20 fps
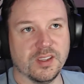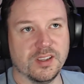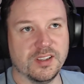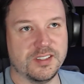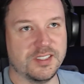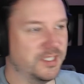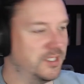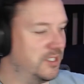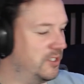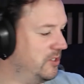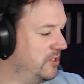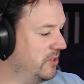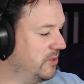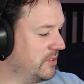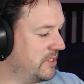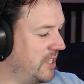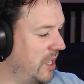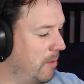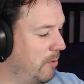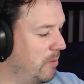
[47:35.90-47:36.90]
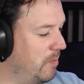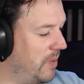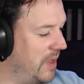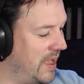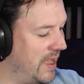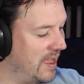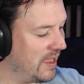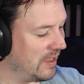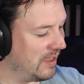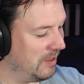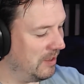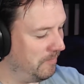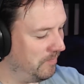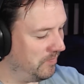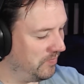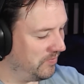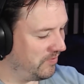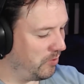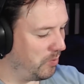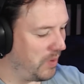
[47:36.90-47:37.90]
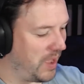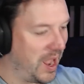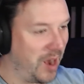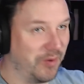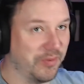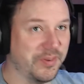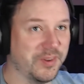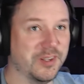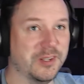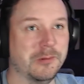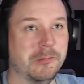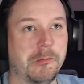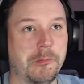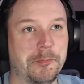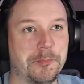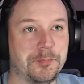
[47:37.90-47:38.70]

C22 is coming back. For Battlefield.